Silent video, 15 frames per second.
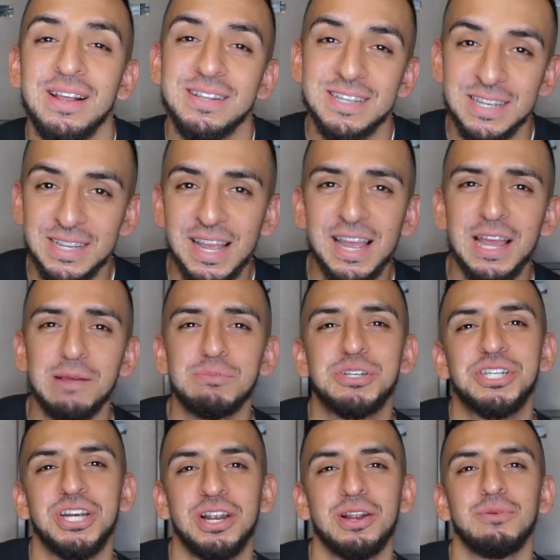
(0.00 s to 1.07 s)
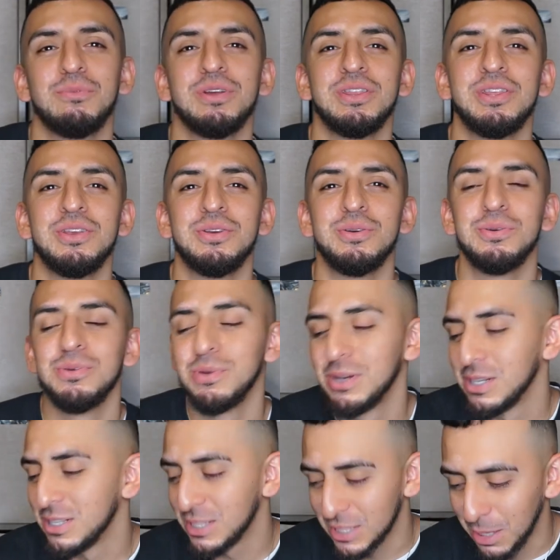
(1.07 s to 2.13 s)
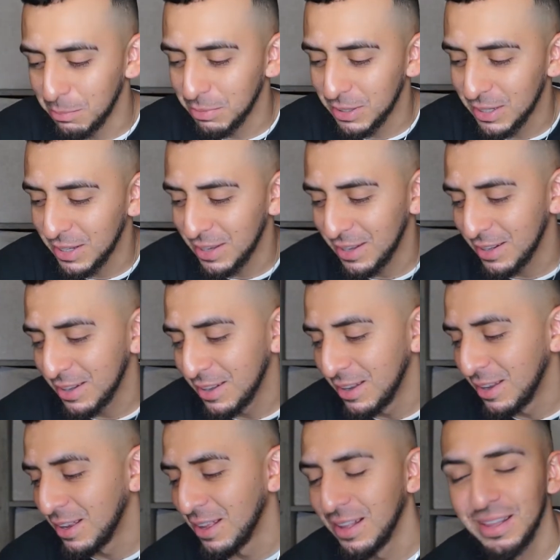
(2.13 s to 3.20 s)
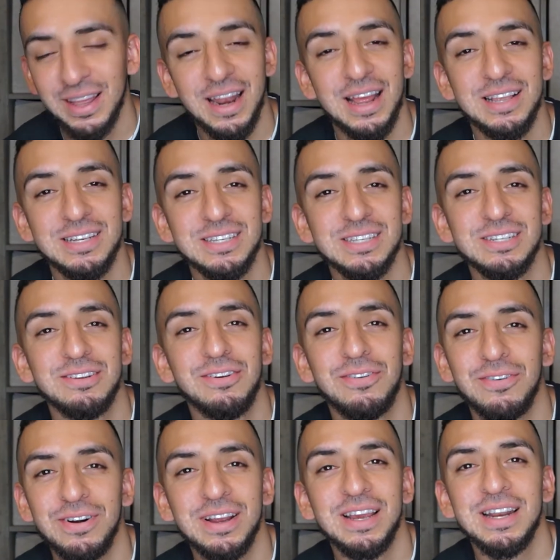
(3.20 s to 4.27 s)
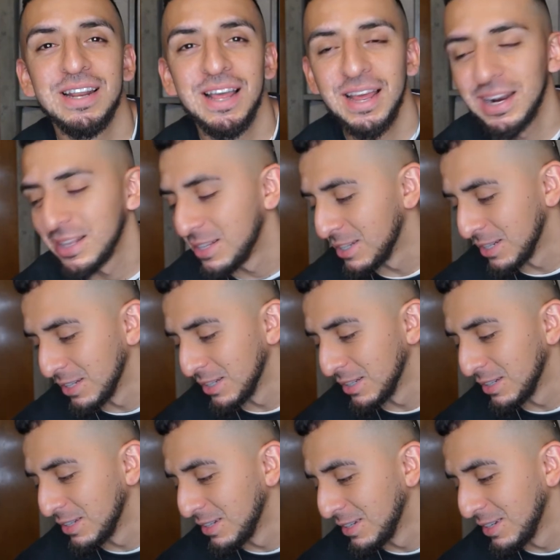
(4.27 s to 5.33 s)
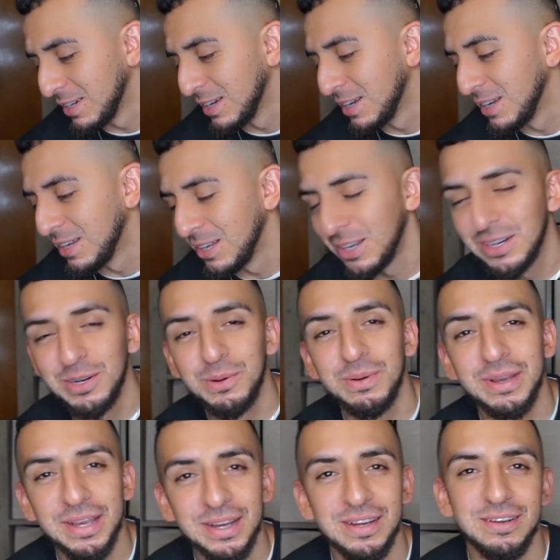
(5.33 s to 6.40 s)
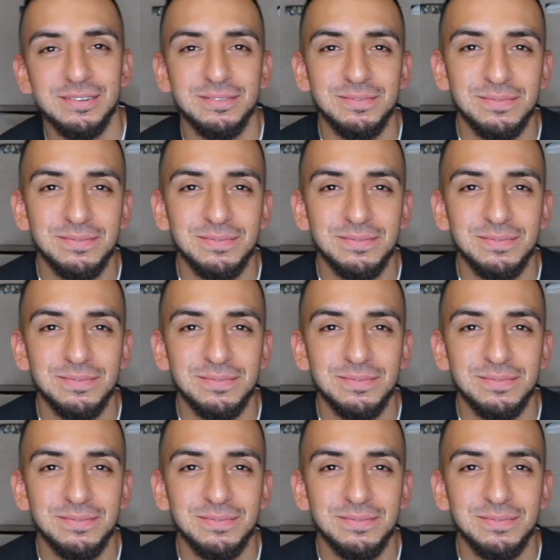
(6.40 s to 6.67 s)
Today I'm sharing with you something that I just freaking had to, you know, get.